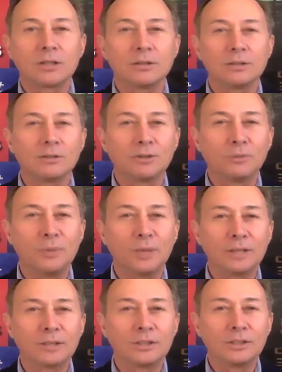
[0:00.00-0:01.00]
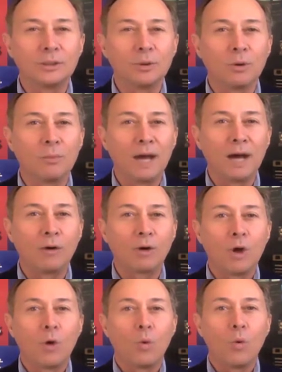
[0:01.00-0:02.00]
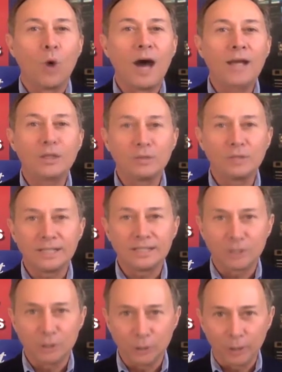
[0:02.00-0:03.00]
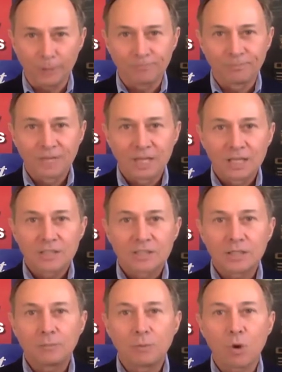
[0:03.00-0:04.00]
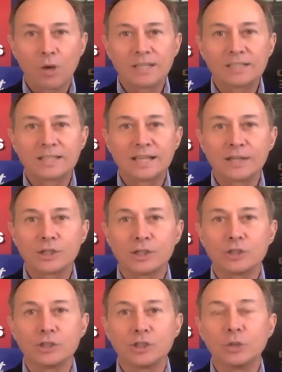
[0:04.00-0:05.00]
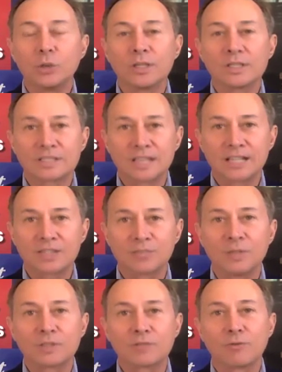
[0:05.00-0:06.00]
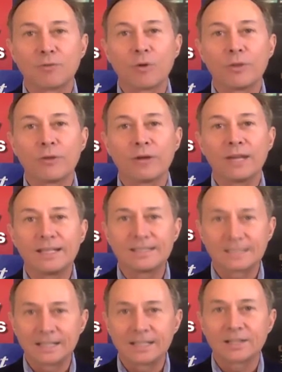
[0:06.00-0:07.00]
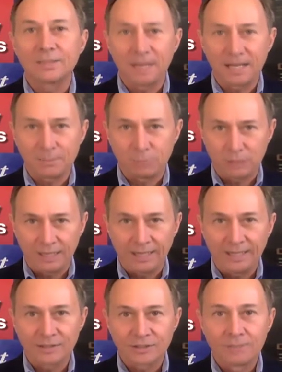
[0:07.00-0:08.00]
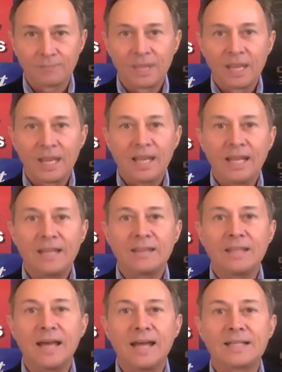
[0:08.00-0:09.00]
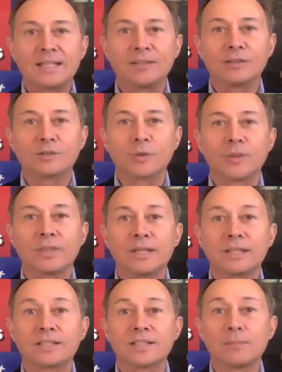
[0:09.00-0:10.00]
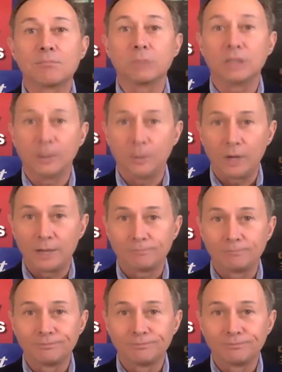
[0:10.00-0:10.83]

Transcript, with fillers: a little bit to you about why you need to do it. Some organizations do assessments for their incident command plans, and that deals with things that blow up